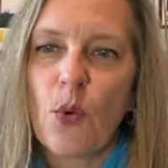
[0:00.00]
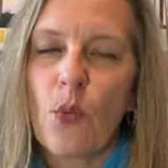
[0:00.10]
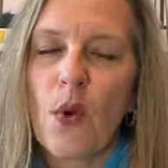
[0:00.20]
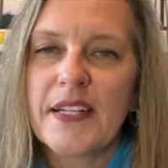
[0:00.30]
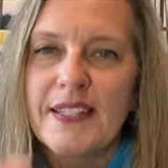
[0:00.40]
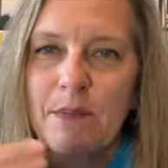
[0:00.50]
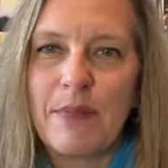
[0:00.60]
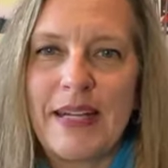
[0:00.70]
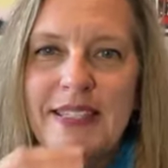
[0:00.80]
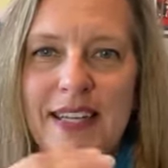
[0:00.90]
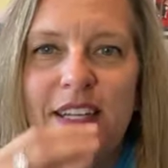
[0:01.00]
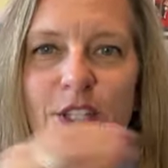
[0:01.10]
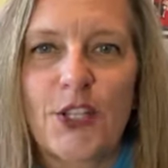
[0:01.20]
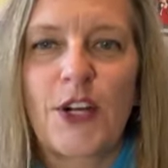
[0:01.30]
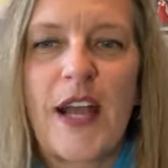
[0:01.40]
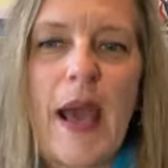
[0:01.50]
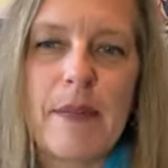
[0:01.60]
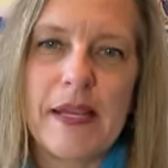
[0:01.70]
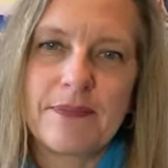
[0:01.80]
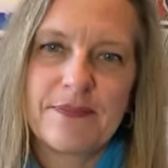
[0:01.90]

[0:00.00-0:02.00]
What is the best day to start a habit?